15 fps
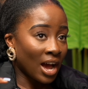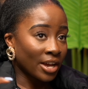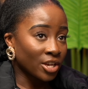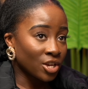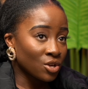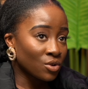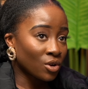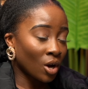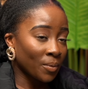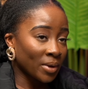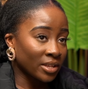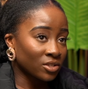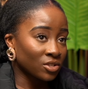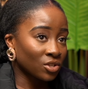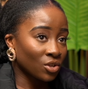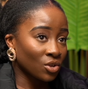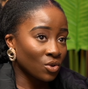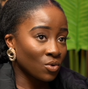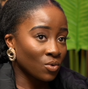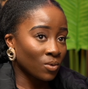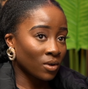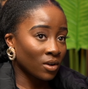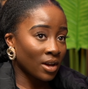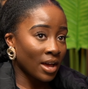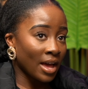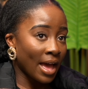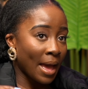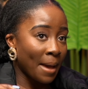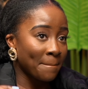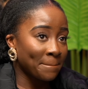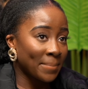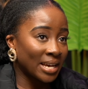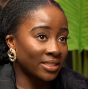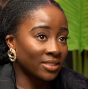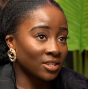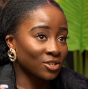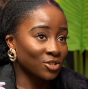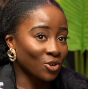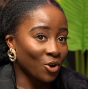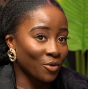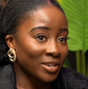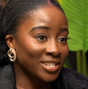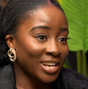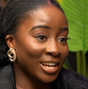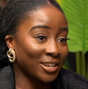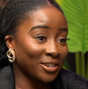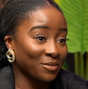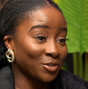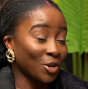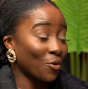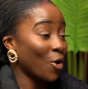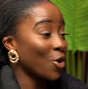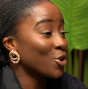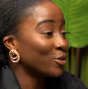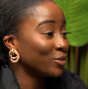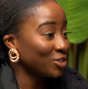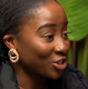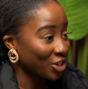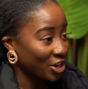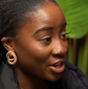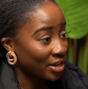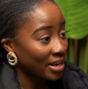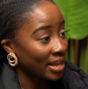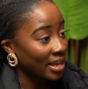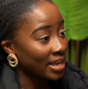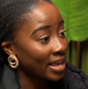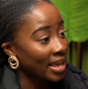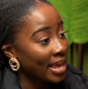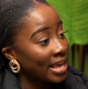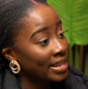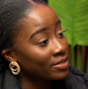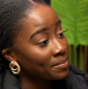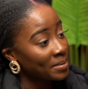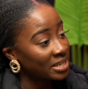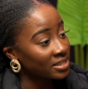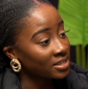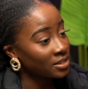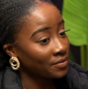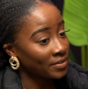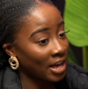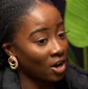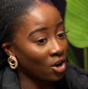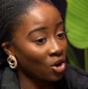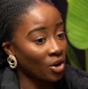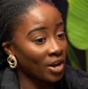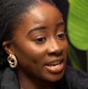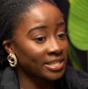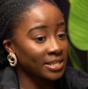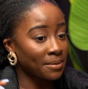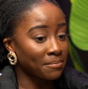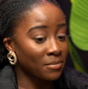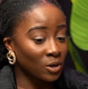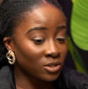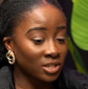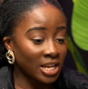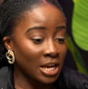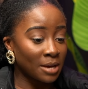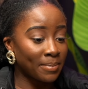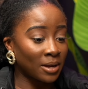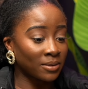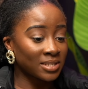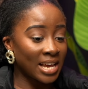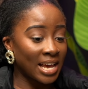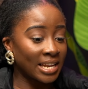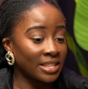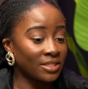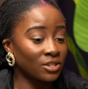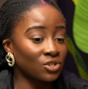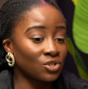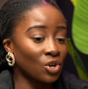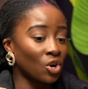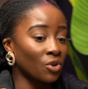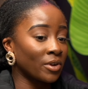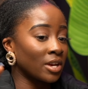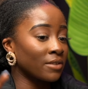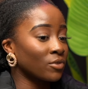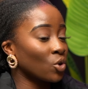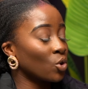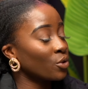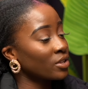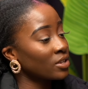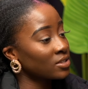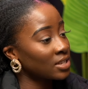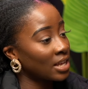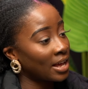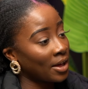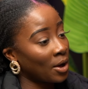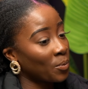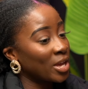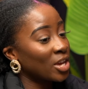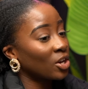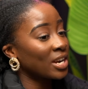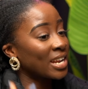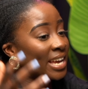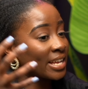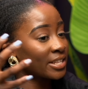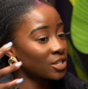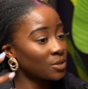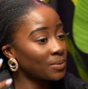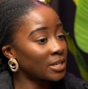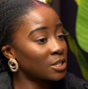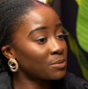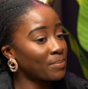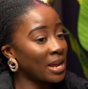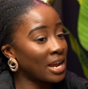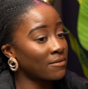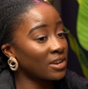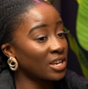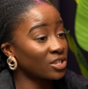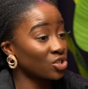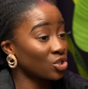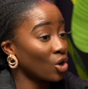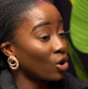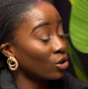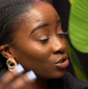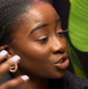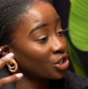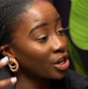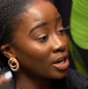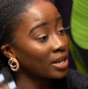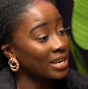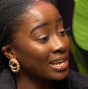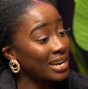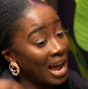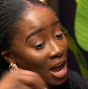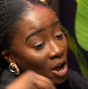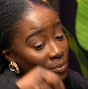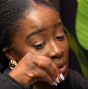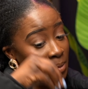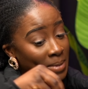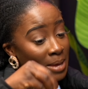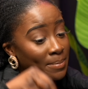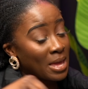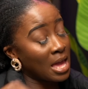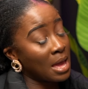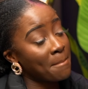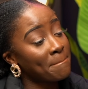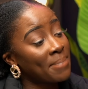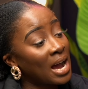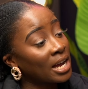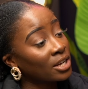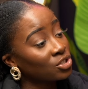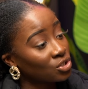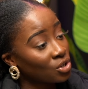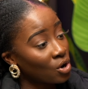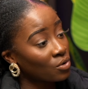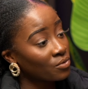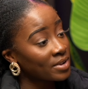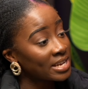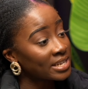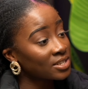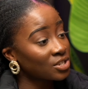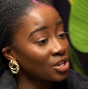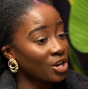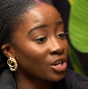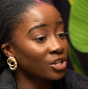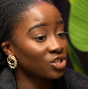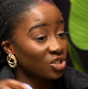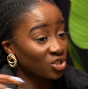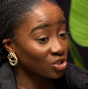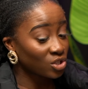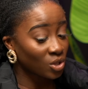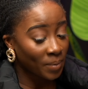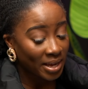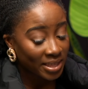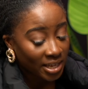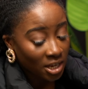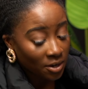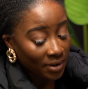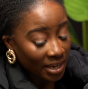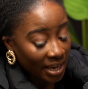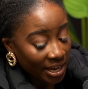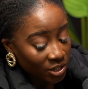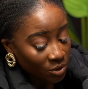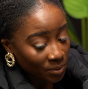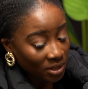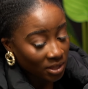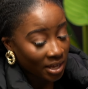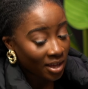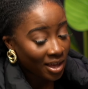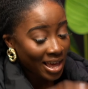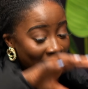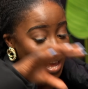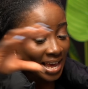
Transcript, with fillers: are you going to embed the storytelling of your own journey in the midst of that or is it mostly about telling the story of others are we going to get to experience your journey and how that maybe impacts your research and just the way that you're engaging with the